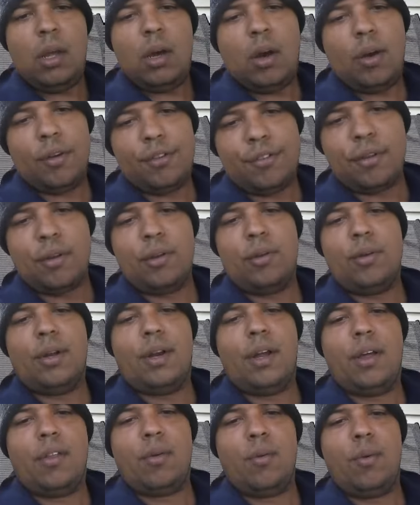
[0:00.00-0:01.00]
Also,
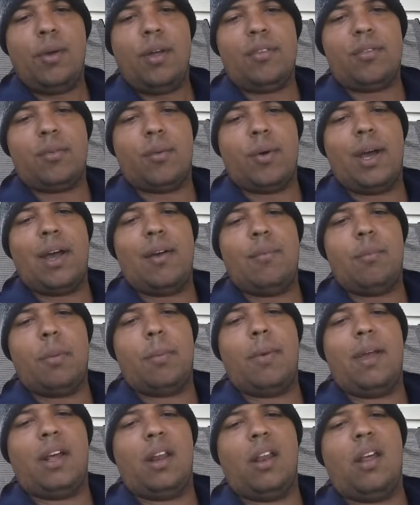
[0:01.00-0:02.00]
another reason why I haven't been
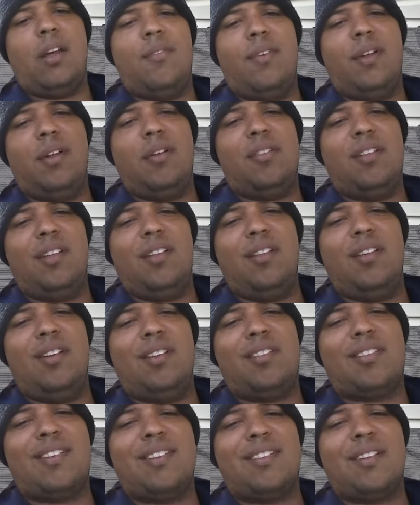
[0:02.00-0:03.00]
making a lot of videos either
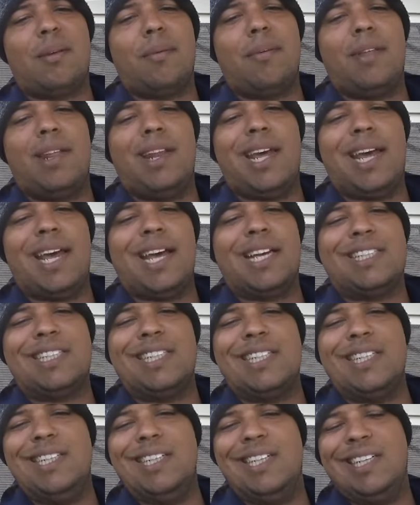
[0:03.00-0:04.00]
is because I've been
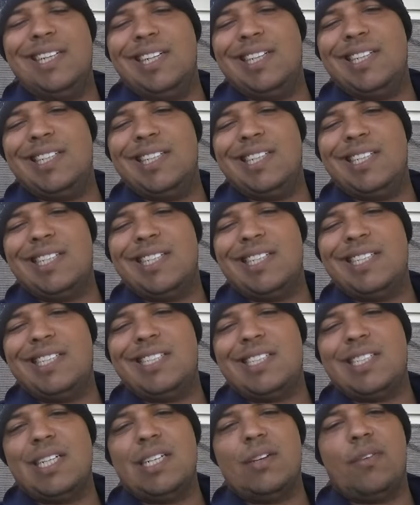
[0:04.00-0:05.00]
actually
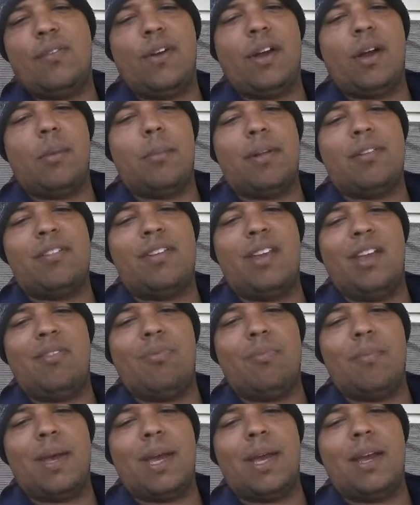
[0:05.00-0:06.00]
trying to figure out my
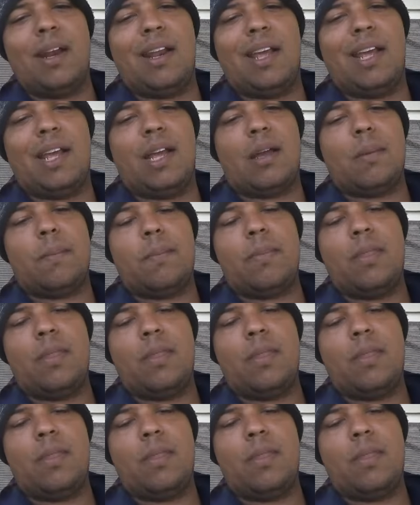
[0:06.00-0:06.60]
teeth, man. Like,